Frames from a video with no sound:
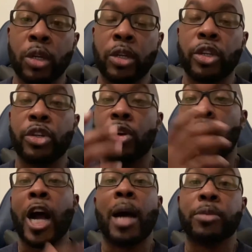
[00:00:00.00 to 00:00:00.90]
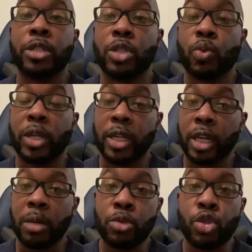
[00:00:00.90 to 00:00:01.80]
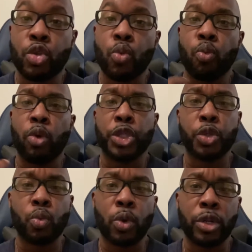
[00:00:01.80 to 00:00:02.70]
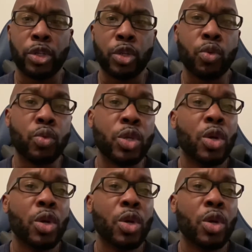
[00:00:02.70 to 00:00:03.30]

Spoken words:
your options when it comes to what you want to use,